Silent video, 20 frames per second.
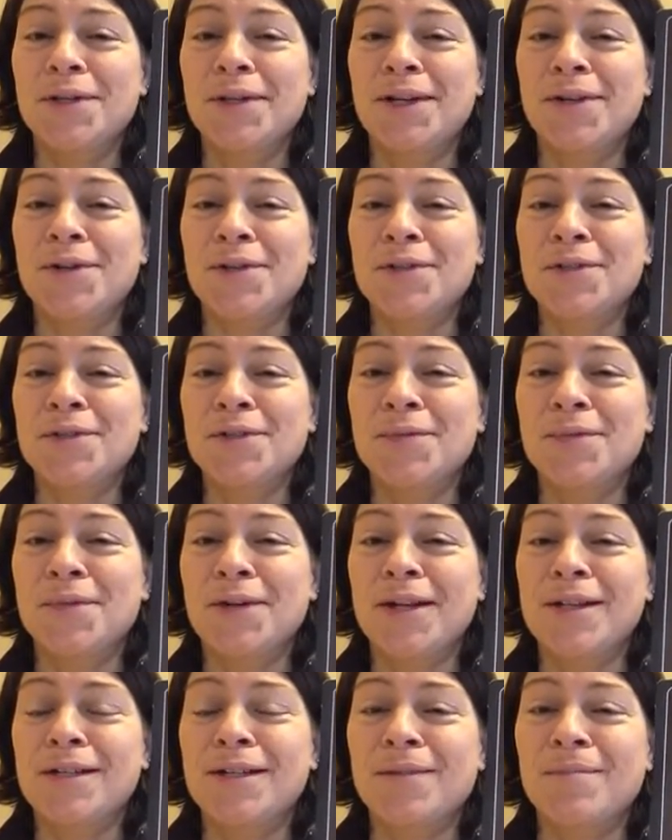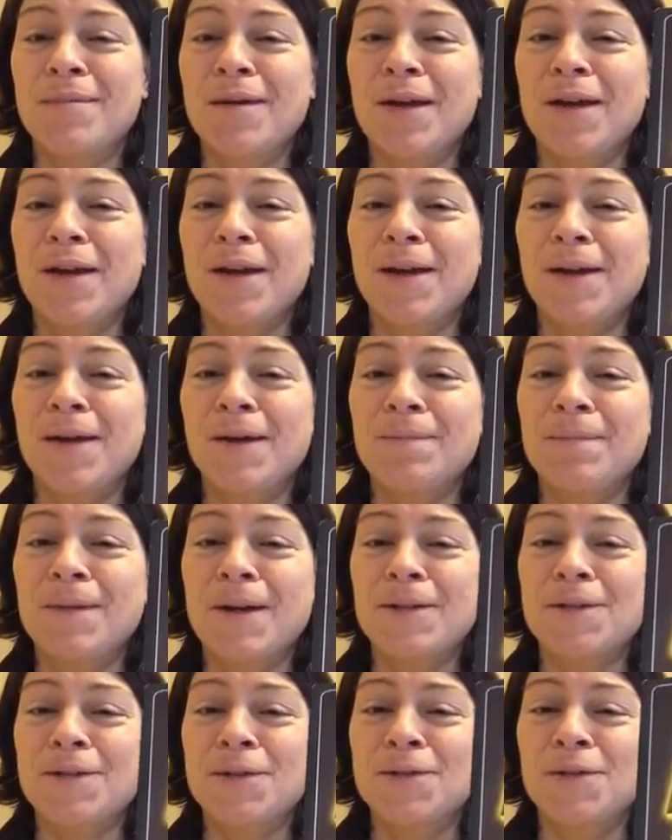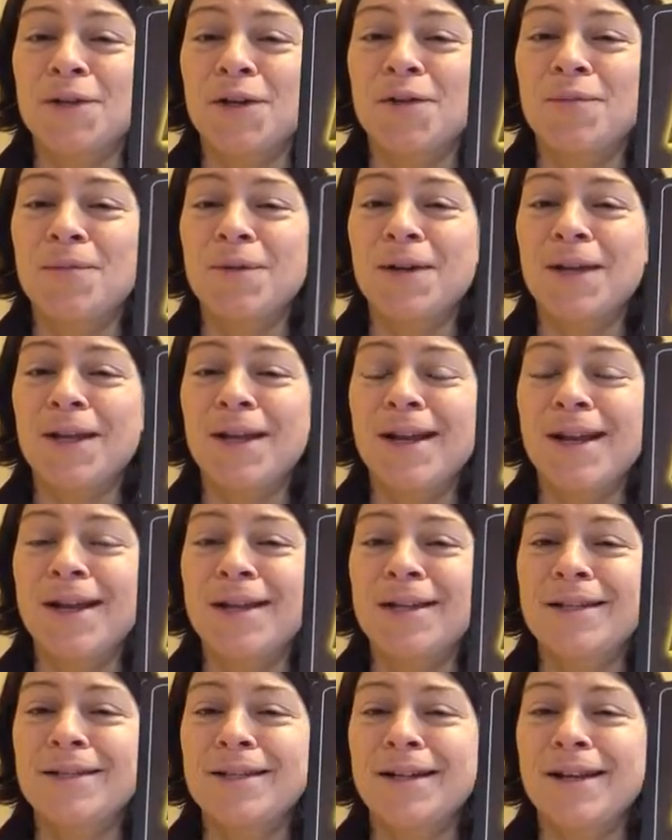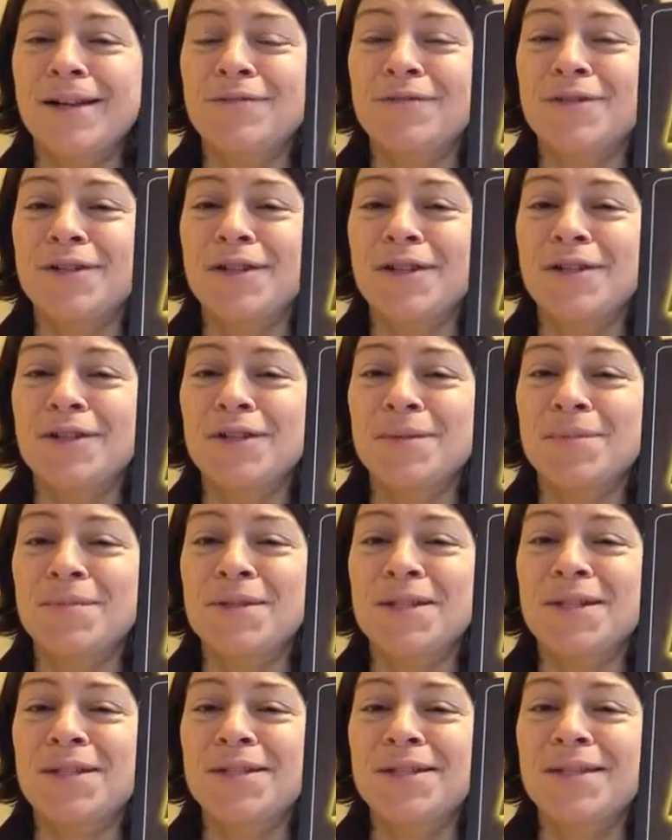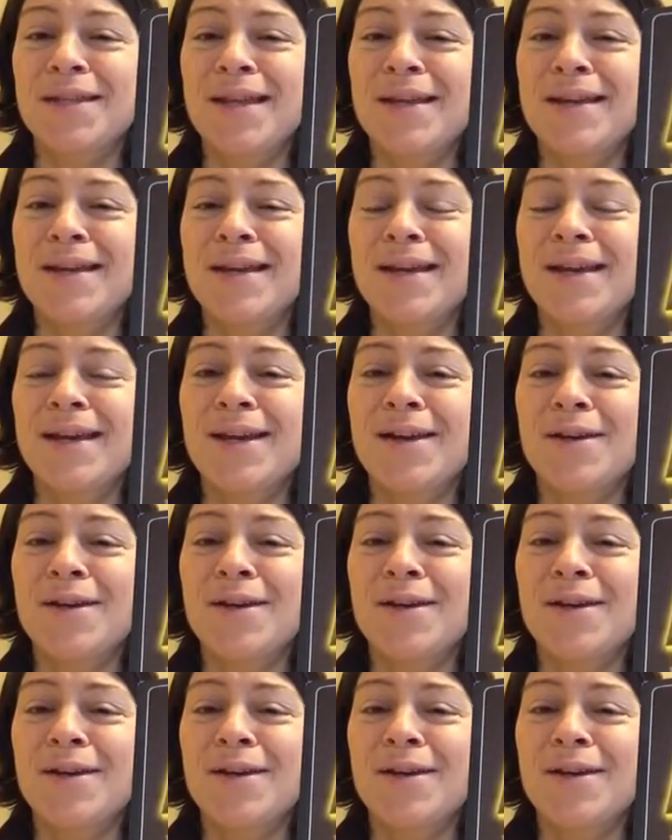and also when I did my master's in human kinetics, and I've done some since then